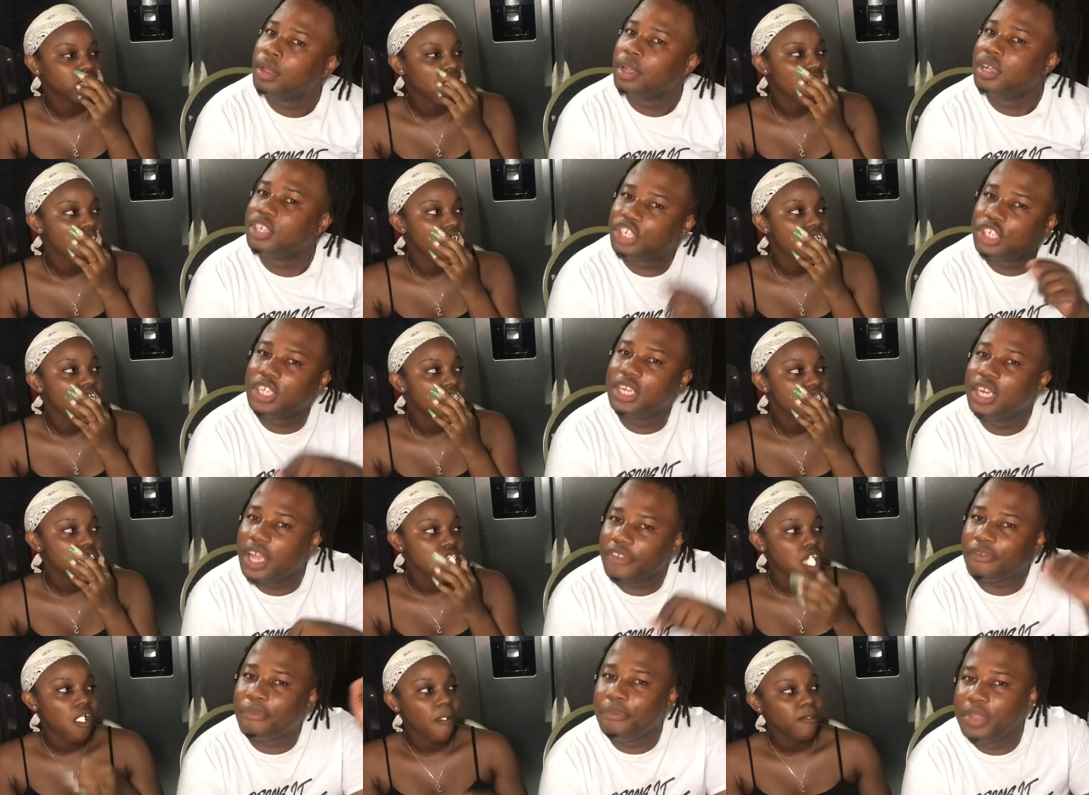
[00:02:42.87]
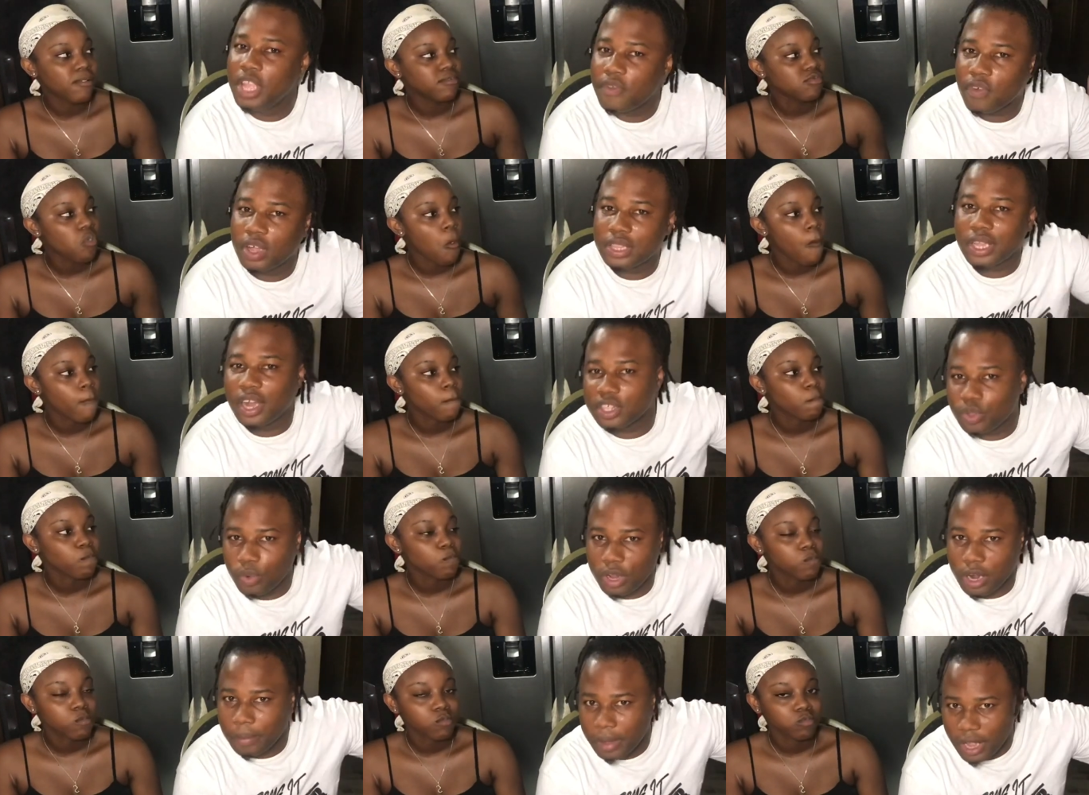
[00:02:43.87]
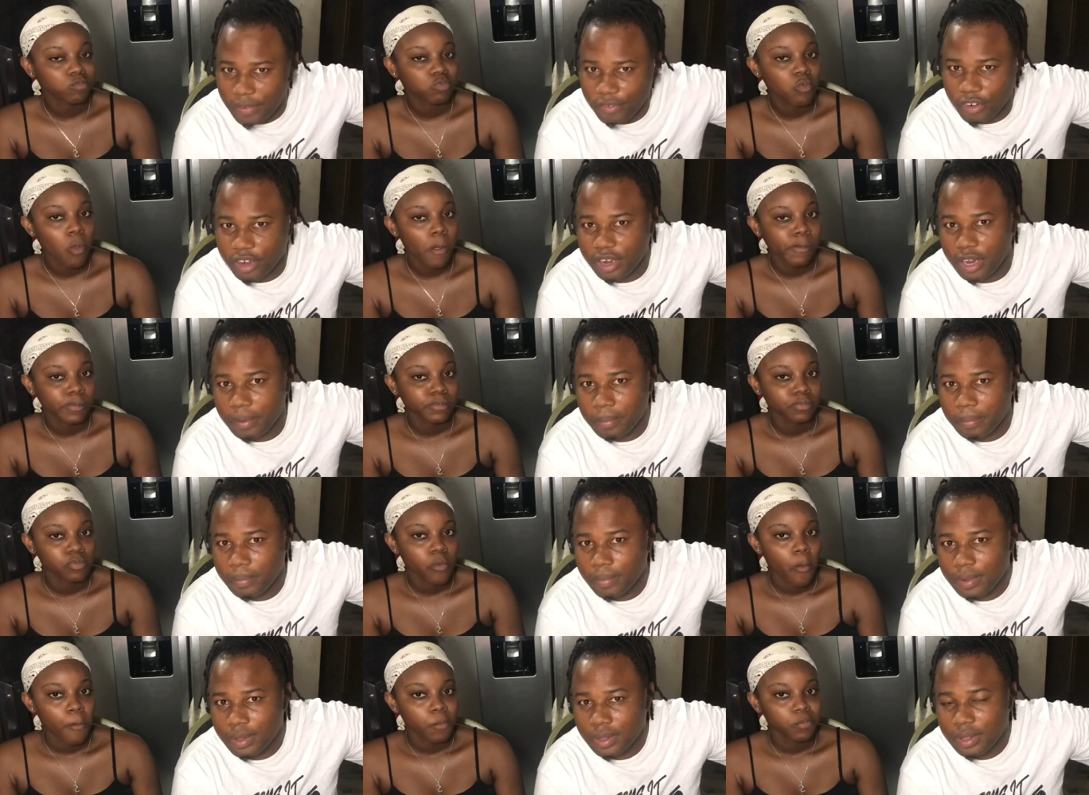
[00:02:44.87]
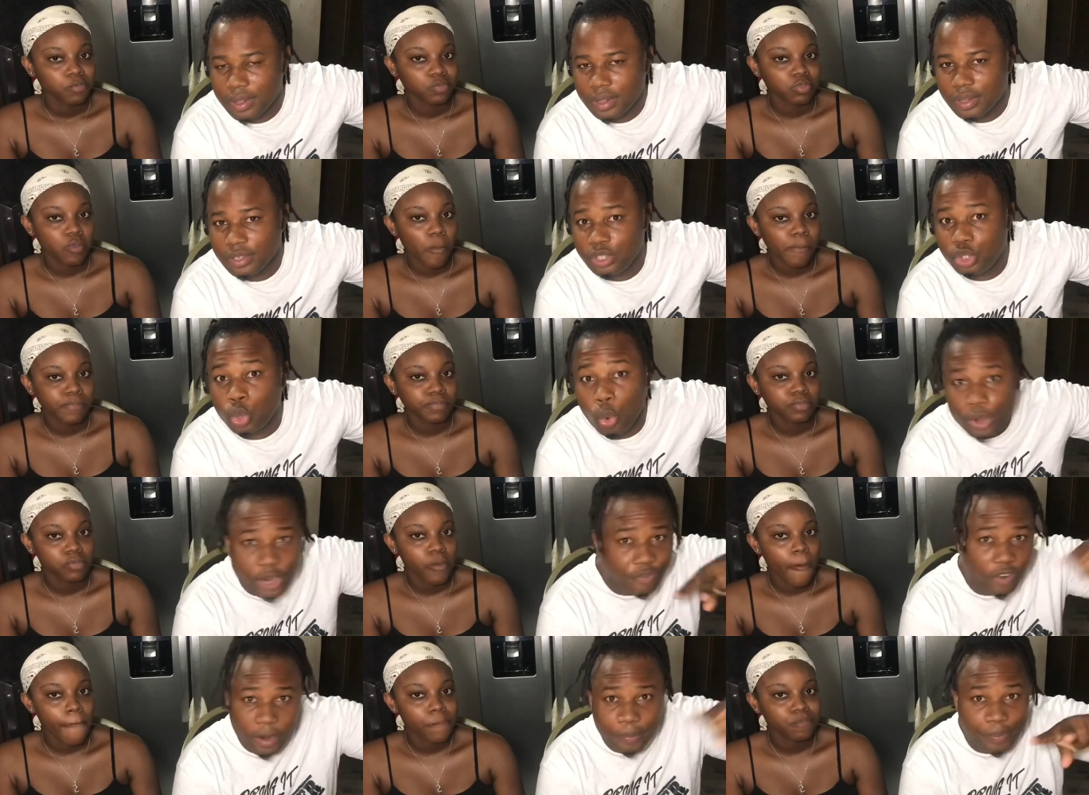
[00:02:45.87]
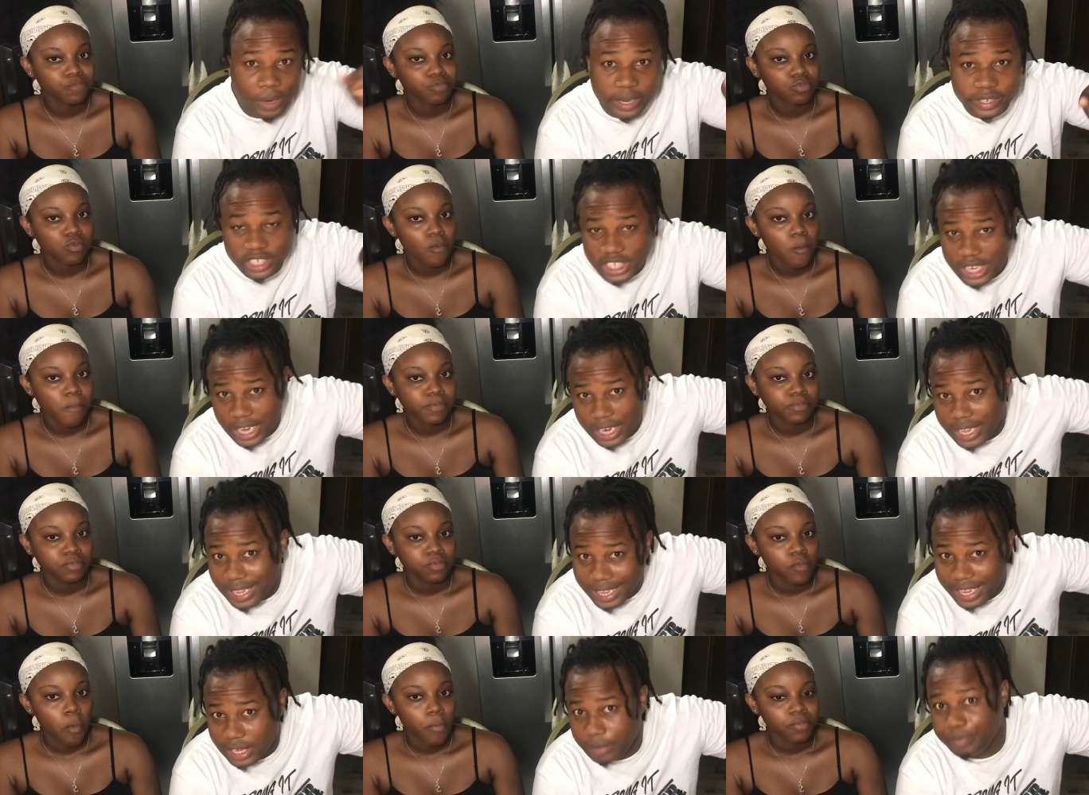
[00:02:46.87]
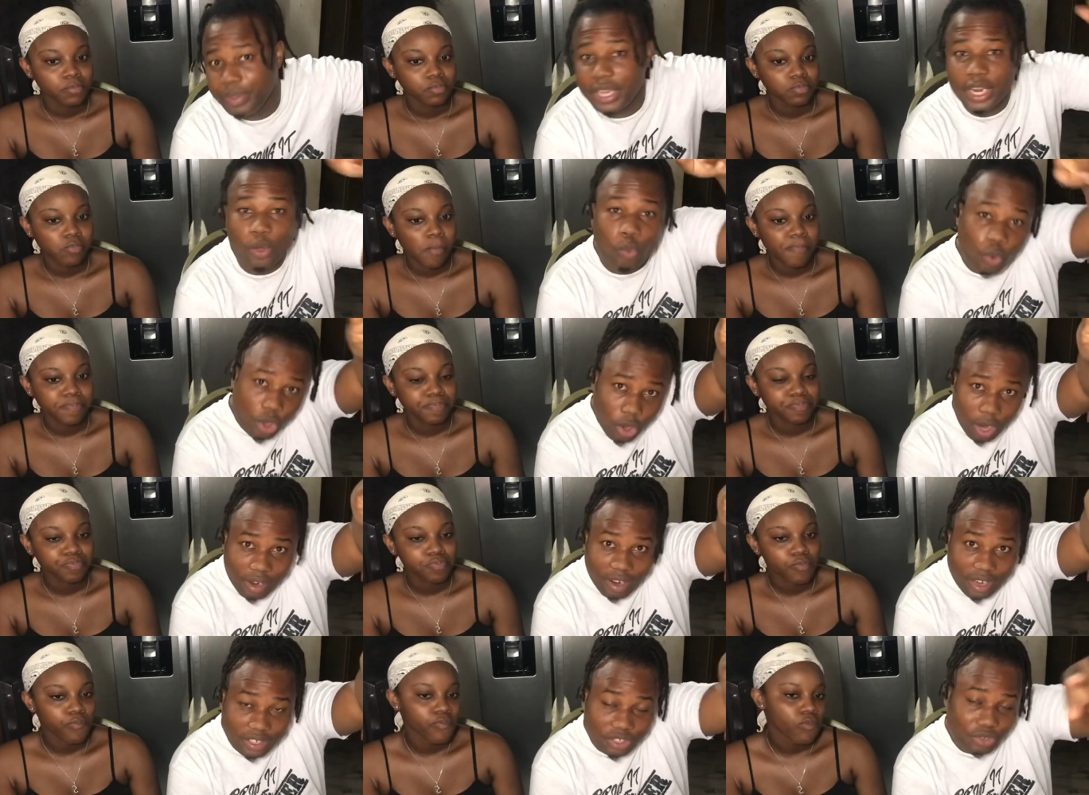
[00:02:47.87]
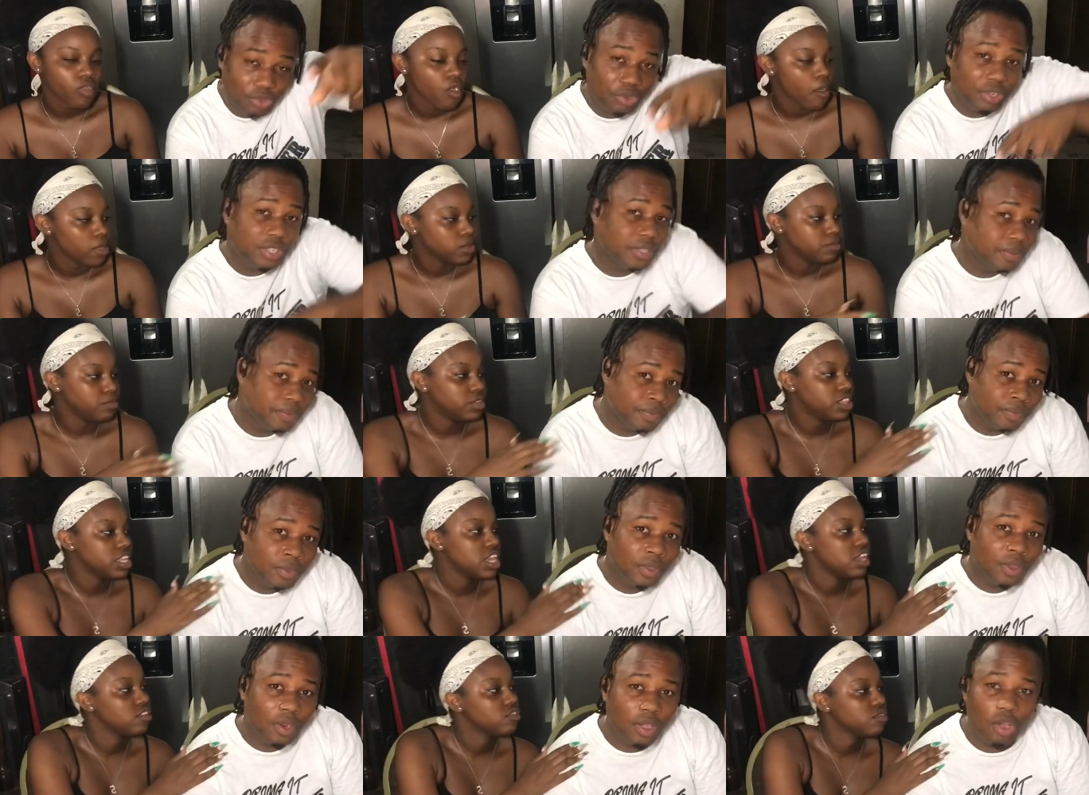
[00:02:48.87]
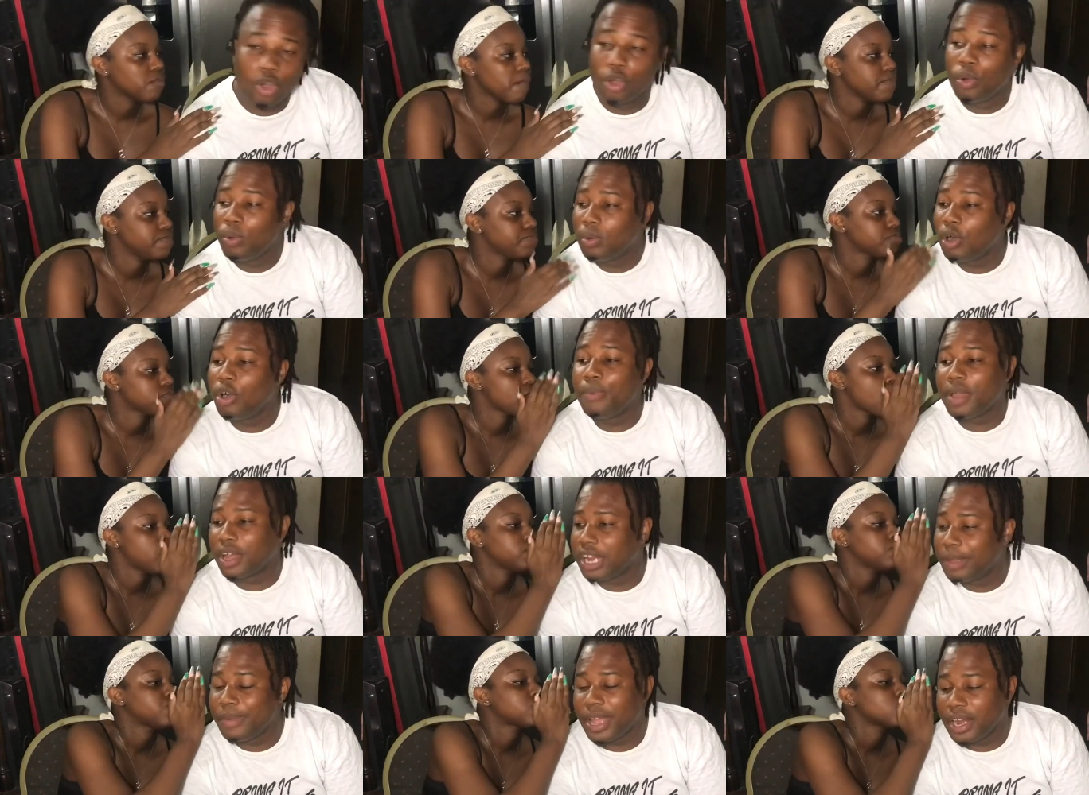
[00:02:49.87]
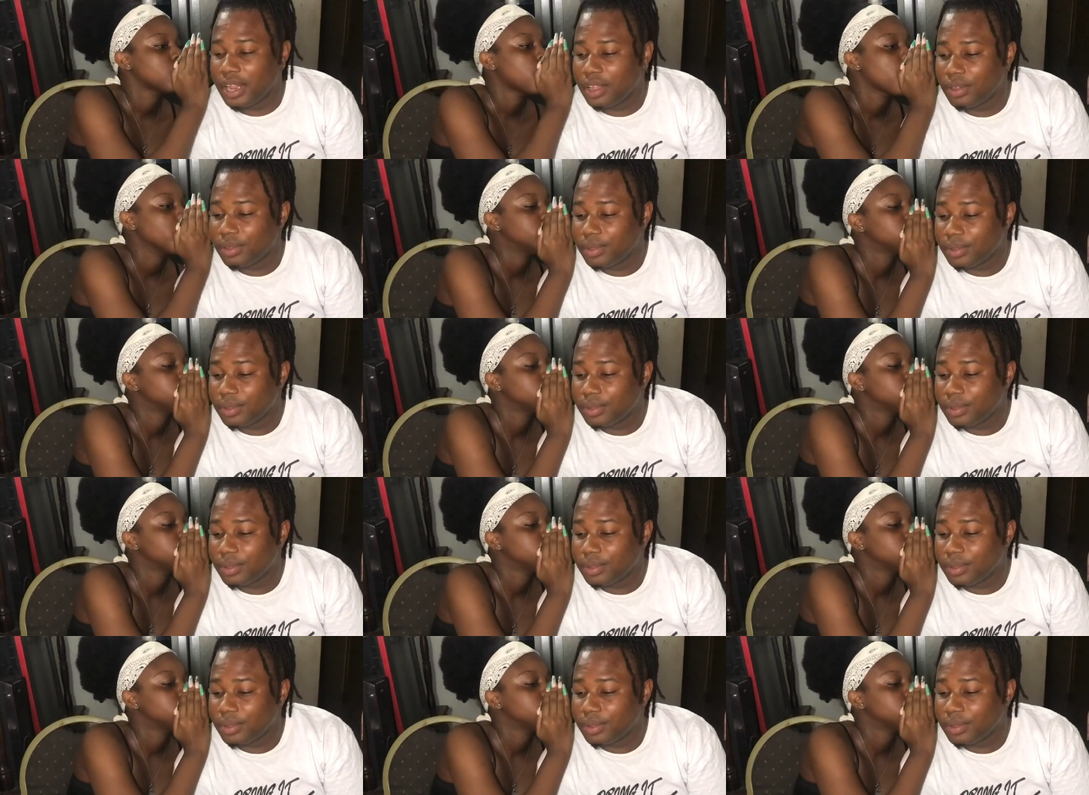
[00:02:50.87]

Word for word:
Speaker 1: She left me for go talk to one of my friends then. Two different places. She that gate me the way across the road. Me tell you something. Oh, oh me gonna be in you.